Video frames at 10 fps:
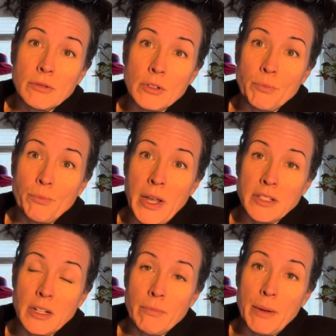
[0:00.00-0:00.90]
It was
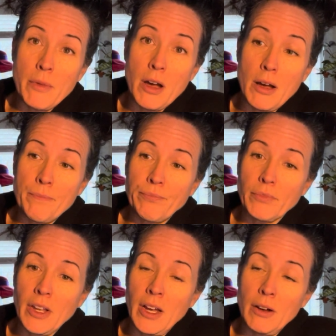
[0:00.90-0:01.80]
based on my mom.
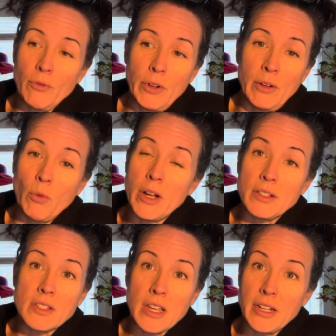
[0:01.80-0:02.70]
We won
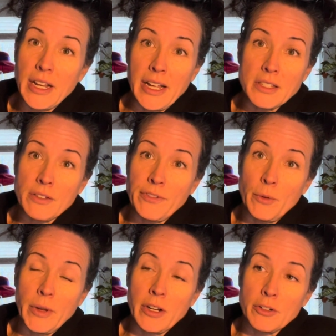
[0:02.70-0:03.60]
Sundance, the
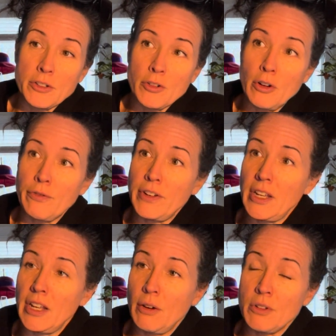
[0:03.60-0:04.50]
Filmmakers
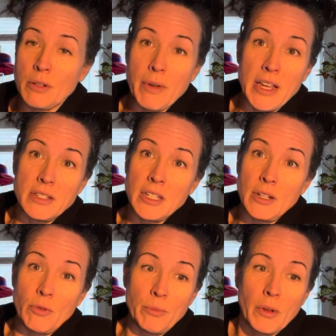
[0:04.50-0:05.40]
Trophy. It was
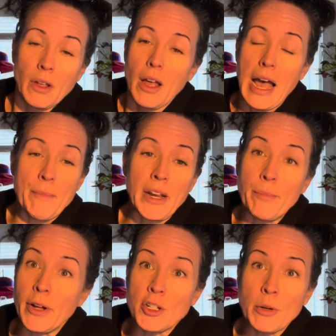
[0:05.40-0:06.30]
amazing. I made a
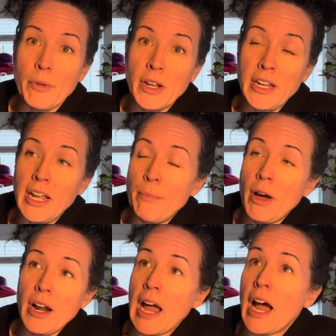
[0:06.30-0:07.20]
bunch of money. I
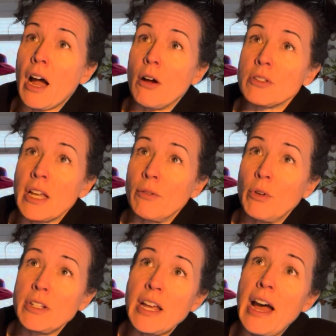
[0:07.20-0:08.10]
bought a house. I
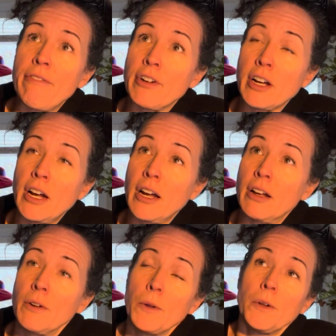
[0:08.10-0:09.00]
went to
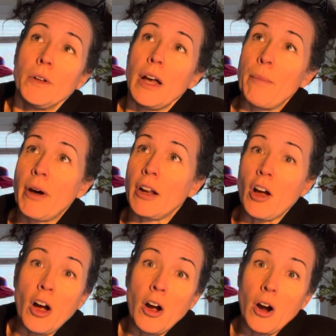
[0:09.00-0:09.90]
Africa. I bought a
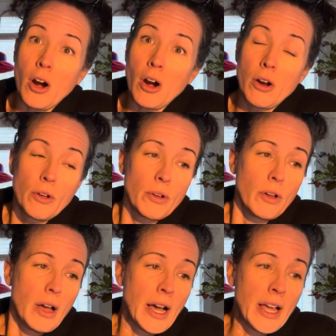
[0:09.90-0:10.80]
car.
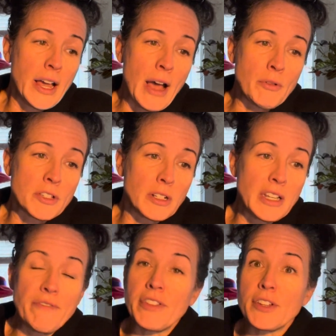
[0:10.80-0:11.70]
I was
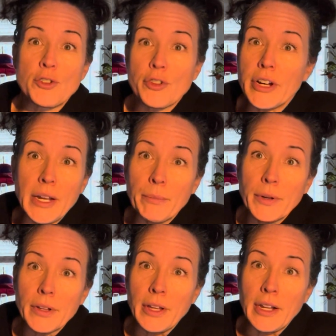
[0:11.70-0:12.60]
living the dream
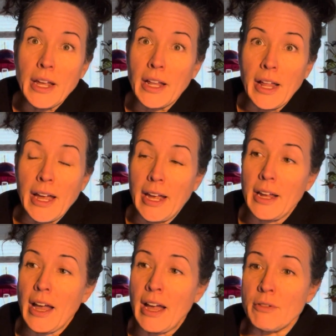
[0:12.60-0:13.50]
in LA.
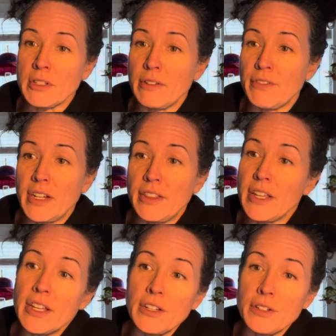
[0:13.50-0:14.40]
I was living in the
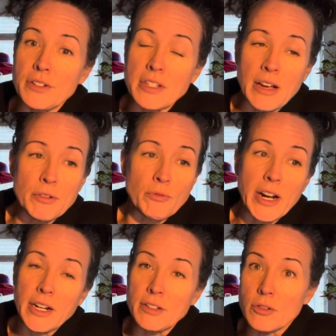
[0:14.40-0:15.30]
hills. I was
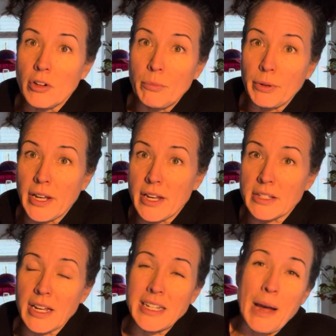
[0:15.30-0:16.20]
writing screenplays.
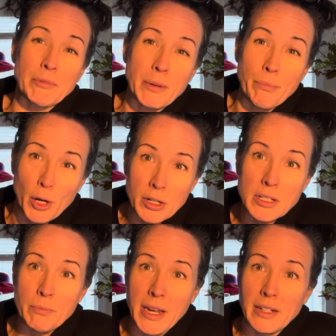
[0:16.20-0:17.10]
I adapted
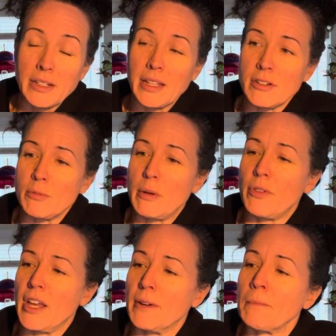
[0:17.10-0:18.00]
books mainly. That was my
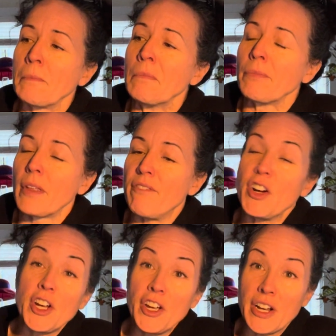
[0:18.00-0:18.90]
thing. I'm
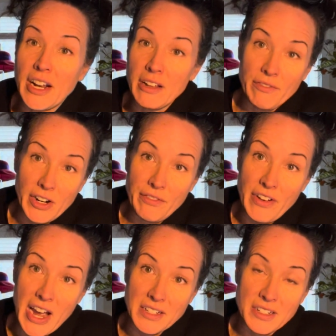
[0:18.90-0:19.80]
very good at it and very
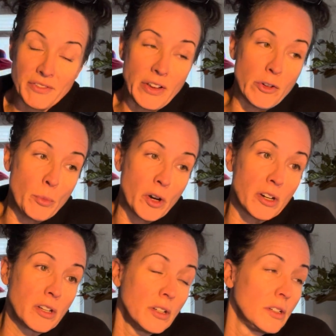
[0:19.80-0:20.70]
fast. If you have a
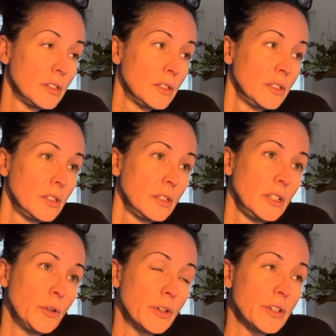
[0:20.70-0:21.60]
book
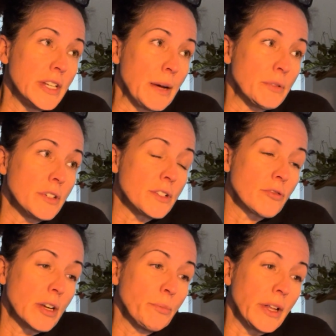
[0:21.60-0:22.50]
you want to adapt in a
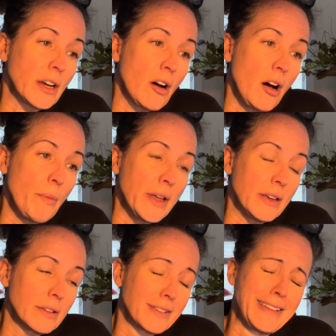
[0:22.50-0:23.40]
screenplay, call
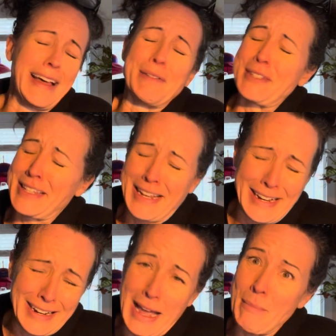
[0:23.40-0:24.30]
me. I'm just kidding.
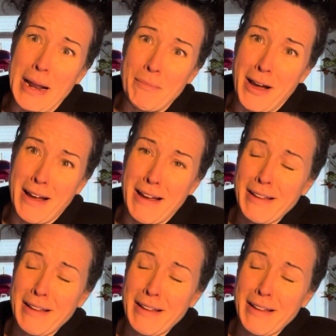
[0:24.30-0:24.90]
I mean, I'm not.